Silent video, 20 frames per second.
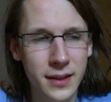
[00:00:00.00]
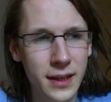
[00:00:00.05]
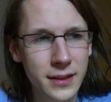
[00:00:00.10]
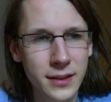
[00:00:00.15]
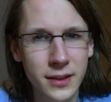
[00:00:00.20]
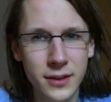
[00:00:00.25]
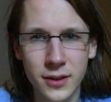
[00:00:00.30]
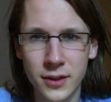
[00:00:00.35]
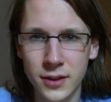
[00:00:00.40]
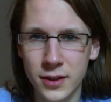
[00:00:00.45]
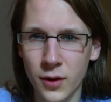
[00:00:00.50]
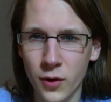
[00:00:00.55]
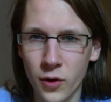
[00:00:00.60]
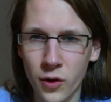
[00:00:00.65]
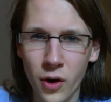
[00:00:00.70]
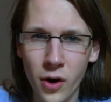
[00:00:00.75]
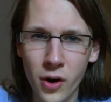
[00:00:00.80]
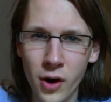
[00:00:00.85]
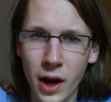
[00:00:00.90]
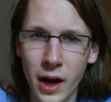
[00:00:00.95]
This is just the
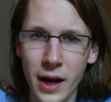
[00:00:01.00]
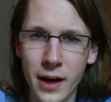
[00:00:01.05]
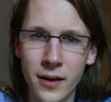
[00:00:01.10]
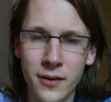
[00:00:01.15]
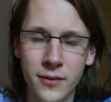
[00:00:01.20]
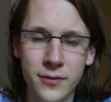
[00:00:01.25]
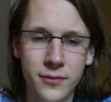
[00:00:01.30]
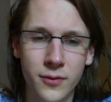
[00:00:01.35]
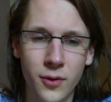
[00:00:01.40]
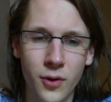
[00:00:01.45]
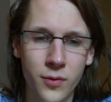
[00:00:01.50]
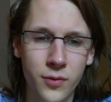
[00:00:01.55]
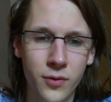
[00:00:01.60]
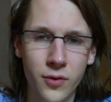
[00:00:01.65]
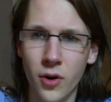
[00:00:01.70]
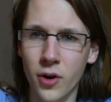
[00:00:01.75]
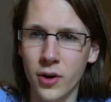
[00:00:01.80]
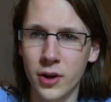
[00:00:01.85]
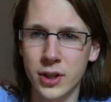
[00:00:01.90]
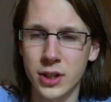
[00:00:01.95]
wrong kind of
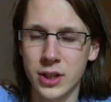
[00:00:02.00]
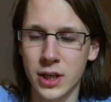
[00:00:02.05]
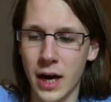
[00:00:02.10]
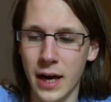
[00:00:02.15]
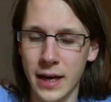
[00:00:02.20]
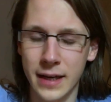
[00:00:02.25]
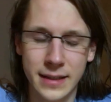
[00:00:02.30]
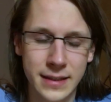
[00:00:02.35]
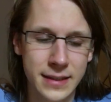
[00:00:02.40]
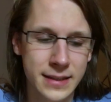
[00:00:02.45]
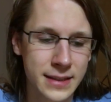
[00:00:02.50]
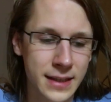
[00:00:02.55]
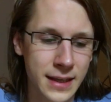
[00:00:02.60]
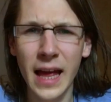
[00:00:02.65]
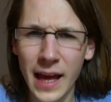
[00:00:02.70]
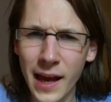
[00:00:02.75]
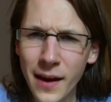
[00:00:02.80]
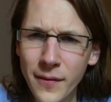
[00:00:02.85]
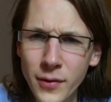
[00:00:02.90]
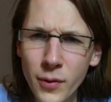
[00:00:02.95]
rocket science.
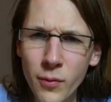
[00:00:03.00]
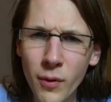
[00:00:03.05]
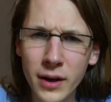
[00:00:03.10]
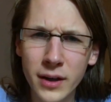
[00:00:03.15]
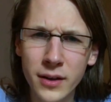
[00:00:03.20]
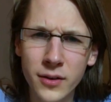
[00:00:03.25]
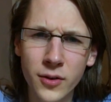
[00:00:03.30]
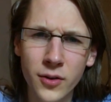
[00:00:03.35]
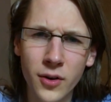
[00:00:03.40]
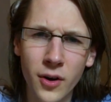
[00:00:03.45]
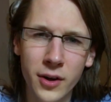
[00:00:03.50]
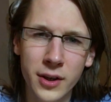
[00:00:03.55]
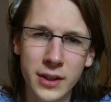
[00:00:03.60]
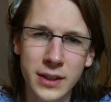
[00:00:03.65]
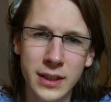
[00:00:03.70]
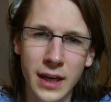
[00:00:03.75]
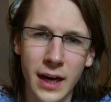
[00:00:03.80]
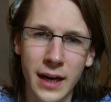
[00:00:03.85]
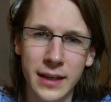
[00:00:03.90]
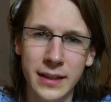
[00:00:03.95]
If you want to do rocket
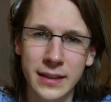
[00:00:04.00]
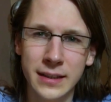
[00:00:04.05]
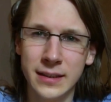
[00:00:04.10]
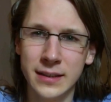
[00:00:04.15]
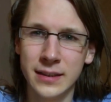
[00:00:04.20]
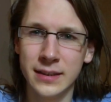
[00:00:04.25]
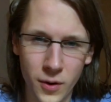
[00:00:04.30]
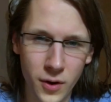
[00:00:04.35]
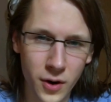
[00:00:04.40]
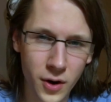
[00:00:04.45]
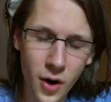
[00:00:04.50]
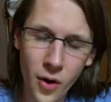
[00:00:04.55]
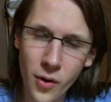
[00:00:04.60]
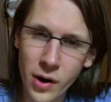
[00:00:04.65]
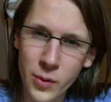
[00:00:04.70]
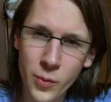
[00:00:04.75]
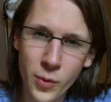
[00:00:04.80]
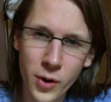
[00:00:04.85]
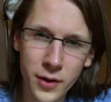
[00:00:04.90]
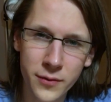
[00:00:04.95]
science, go
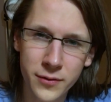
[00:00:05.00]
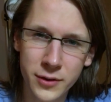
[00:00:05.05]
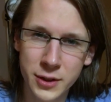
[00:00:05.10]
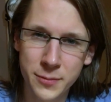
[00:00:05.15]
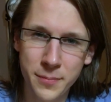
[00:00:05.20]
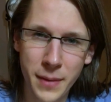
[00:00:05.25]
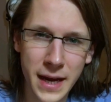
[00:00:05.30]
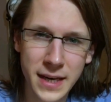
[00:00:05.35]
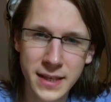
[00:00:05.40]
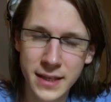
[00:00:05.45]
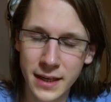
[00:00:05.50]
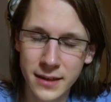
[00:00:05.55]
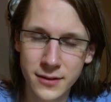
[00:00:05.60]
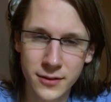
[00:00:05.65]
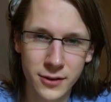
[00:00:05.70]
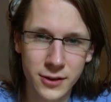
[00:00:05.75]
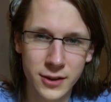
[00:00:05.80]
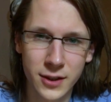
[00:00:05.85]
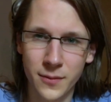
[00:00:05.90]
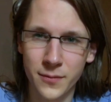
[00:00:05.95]
and work for
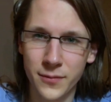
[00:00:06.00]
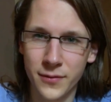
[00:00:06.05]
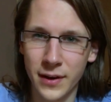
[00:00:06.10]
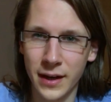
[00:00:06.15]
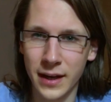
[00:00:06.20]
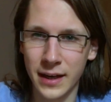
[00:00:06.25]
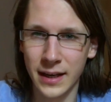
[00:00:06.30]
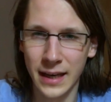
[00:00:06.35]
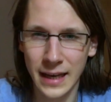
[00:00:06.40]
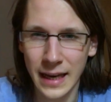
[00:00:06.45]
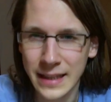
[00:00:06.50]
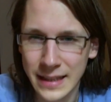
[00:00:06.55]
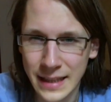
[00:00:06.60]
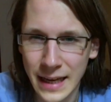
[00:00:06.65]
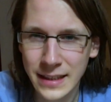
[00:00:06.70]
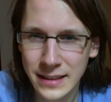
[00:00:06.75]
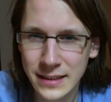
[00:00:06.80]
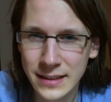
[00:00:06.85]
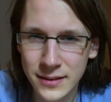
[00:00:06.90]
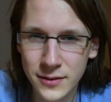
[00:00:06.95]
SpaceX or something.
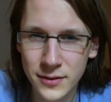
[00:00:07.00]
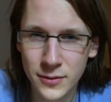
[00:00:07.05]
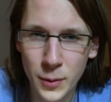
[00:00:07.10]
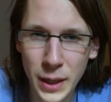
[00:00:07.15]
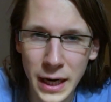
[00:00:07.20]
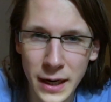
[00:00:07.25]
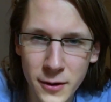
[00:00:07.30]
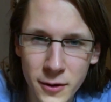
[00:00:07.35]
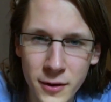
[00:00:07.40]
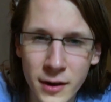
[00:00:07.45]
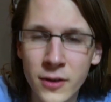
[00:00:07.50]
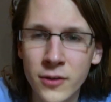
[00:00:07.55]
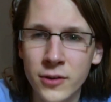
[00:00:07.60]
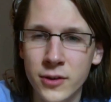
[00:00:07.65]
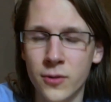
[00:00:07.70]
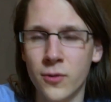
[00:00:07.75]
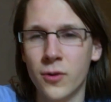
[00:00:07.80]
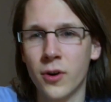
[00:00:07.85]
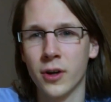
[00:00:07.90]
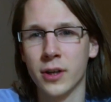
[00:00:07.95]
That's where the
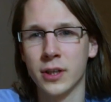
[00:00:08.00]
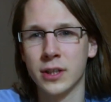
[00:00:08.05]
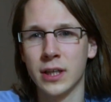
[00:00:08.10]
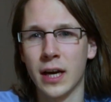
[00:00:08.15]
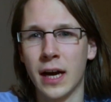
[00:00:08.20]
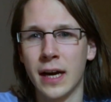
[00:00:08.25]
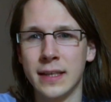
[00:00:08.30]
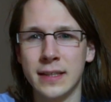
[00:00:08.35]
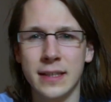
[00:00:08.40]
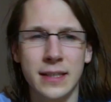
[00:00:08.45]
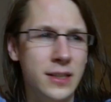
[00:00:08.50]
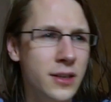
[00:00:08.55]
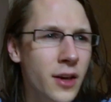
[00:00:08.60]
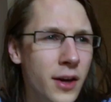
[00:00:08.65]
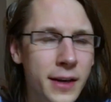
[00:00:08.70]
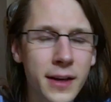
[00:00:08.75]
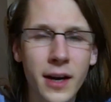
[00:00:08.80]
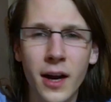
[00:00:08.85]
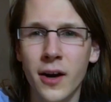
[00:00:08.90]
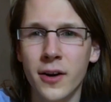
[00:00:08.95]
real rocket science is,
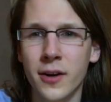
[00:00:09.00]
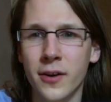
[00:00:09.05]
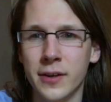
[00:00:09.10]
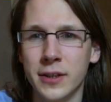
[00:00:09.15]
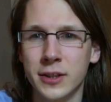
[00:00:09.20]
not in audio